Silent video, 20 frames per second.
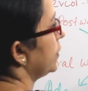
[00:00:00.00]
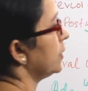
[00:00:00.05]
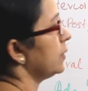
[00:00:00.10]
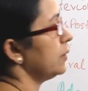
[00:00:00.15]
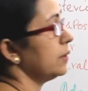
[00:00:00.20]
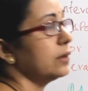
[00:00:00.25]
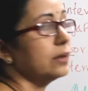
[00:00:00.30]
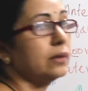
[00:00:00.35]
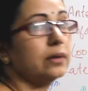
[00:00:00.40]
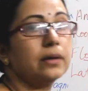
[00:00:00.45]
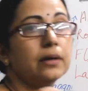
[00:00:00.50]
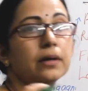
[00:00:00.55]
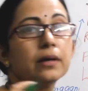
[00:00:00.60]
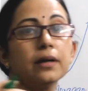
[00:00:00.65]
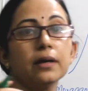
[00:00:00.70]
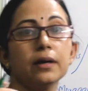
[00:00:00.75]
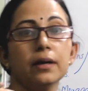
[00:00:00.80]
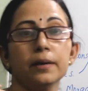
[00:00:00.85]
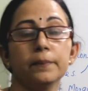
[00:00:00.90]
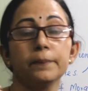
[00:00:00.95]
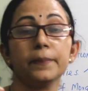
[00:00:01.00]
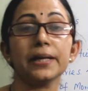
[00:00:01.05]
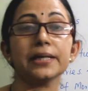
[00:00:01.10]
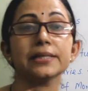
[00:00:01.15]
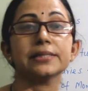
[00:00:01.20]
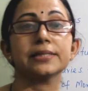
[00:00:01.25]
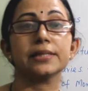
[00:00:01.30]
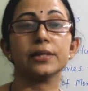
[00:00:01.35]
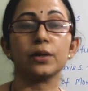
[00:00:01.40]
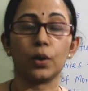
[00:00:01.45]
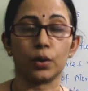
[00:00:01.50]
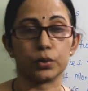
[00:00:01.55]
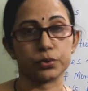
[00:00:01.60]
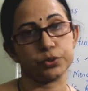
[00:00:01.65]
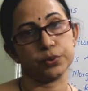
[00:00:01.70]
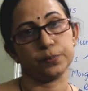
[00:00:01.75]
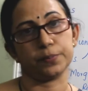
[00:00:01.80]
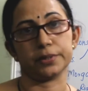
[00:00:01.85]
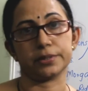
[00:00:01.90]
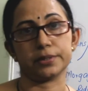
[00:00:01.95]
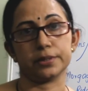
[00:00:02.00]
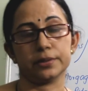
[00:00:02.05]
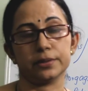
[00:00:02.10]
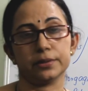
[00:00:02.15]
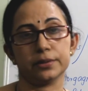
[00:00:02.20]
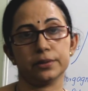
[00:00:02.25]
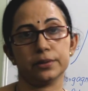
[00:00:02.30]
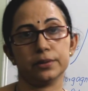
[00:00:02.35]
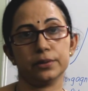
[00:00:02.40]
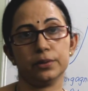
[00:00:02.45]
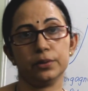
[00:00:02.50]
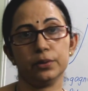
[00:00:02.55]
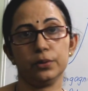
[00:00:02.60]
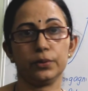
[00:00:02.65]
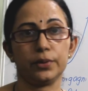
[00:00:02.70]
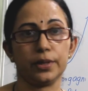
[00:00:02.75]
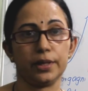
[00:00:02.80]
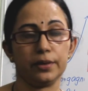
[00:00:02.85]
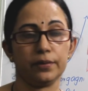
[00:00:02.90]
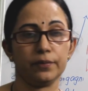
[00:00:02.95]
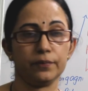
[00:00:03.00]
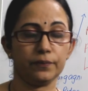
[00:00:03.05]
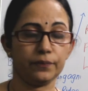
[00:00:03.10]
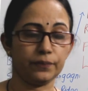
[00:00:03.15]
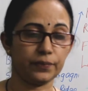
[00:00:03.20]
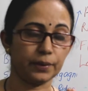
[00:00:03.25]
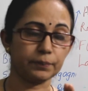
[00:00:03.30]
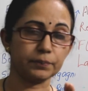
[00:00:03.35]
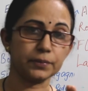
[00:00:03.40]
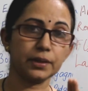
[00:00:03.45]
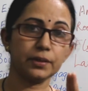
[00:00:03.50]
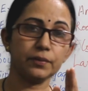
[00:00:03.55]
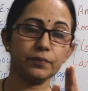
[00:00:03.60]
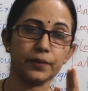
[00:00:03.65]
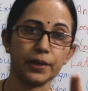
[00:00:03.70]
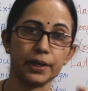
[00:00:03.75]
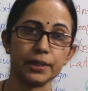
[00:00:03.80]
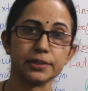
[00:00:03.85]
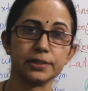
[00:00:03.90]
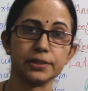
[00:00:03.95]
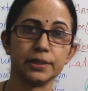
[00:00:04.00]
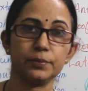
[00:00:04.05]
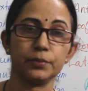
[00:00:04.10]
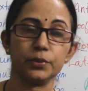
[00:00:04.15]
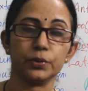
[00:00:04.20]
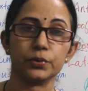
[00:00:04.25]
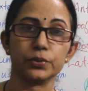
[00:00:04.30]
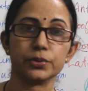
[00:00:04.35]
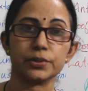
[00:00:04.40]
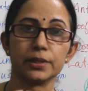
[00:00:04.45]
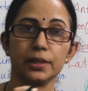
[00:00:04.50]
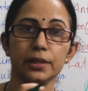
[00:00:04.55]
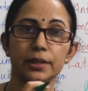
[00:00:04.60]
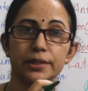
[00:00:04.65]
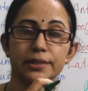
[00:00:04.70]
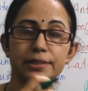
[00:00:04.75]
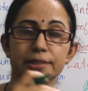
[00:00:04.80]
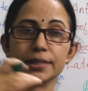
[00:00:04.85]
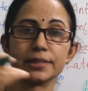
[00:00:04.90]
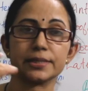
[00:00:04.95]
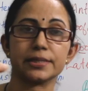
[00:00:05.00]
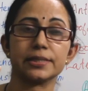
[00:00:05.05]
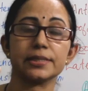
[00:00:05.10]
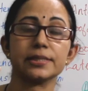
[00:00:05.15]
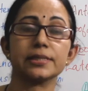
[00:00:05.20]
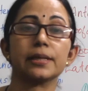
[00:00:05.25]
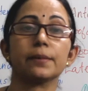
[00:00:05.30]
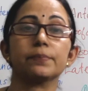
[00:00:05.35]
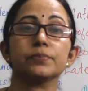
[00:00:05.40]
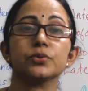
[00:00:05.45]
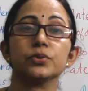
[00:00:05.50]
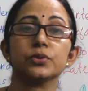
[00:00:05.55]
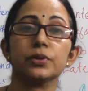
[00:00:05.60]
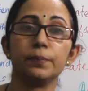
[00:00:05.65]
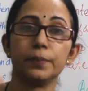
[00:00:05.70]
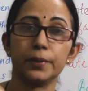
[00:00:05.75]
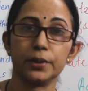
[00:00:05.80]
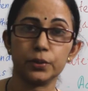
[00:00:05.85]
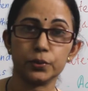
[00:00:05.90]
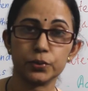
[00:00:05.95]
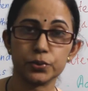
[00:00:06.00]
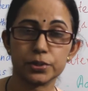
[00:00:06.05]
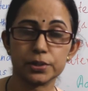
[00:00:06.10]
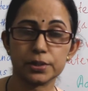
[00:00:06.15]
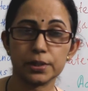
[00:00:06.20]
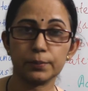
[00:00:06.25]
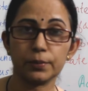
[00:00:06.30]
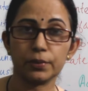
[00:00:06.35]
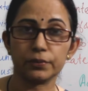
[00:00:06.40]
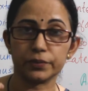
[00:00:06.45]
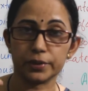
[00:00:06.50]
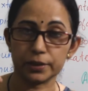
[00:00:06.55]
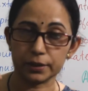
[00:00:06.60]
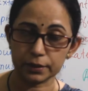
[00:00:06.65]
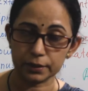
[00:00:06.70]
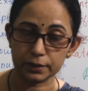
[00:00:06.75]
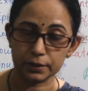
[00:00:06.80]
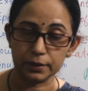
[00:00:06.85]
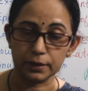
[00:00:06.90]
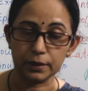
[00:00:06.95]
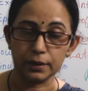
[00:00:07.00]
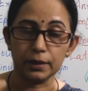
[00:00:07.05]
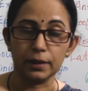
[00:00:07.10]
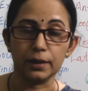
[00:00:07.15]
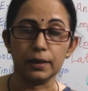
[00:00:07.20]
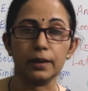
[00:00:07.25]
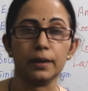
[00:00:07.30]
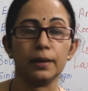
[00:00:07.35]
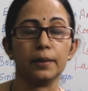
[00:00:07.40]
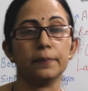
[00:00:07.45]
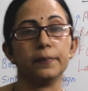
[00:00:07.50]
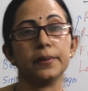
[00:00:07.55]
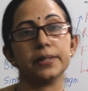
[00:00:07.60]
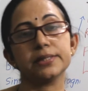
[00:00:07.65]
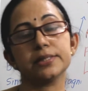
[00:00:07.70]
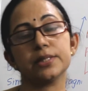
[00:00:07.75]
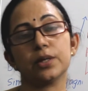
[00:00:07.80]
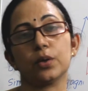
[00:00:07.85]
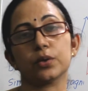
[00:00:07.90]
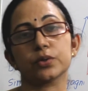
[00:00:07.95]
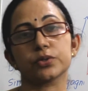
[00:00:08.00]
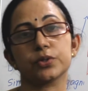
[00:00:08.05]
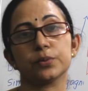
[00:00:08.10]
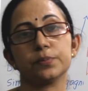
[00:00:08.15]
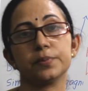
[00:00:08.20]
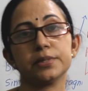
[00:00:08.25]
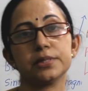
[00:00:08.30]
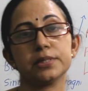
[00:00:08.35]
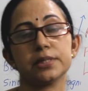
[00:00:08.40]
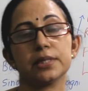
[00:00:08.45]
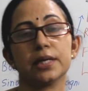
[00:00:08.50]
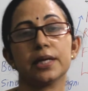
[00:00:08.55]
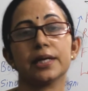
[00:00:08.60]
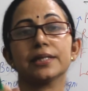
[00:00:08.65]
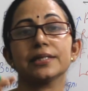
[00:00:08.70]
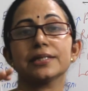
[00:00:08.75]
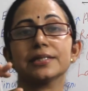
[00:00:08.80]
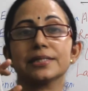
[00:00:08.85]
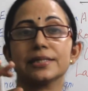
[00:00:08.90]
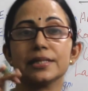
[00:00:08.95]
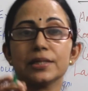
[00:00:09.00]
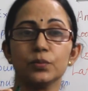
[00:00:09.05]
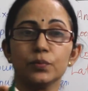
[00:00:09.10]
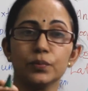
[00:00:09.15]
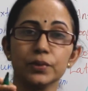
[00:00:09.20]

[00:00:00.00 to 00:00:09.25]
the basi-occiput. Okay, from the pharyngeal mucosa, it extends up to the periosteum of the basi-occiput, and it is seen